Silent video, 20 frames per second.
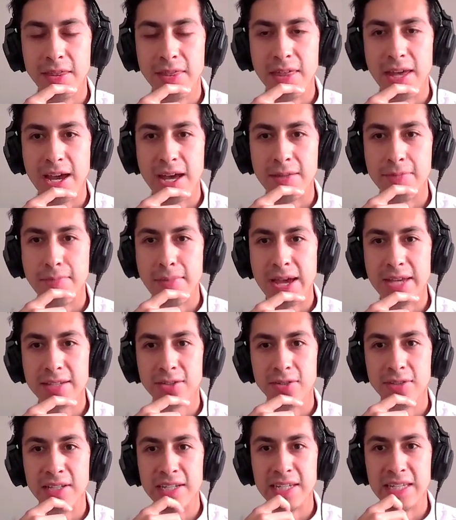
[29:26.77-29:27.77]
that
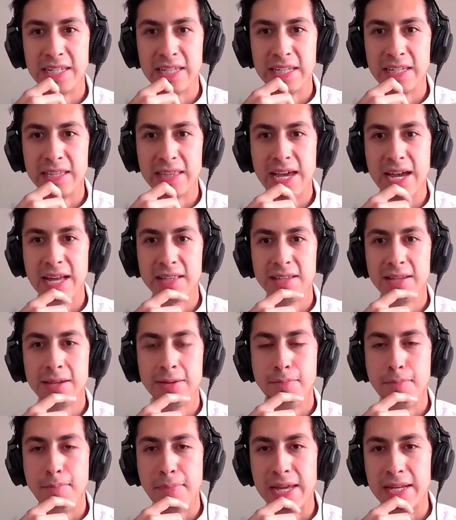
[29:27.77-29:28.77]
masculinity, that
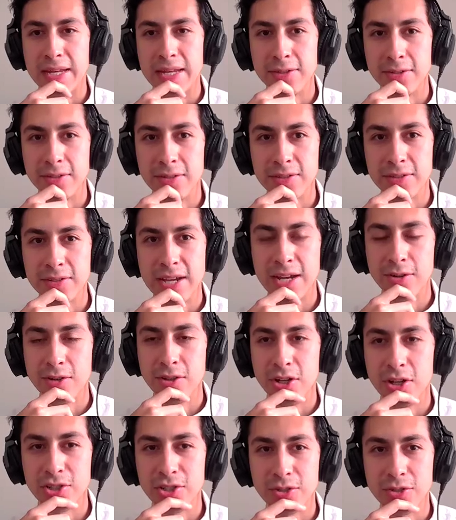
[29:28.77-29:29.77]
mental
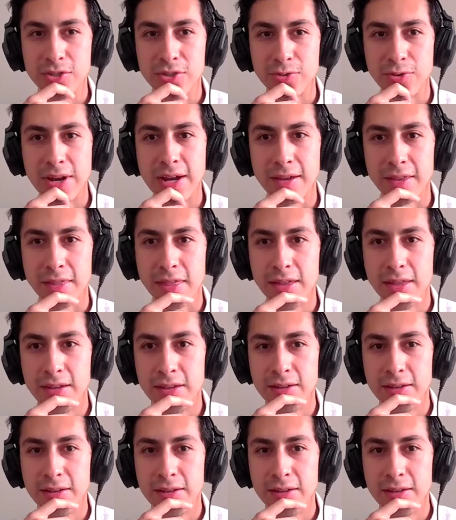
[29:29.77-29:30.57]
psychological strength.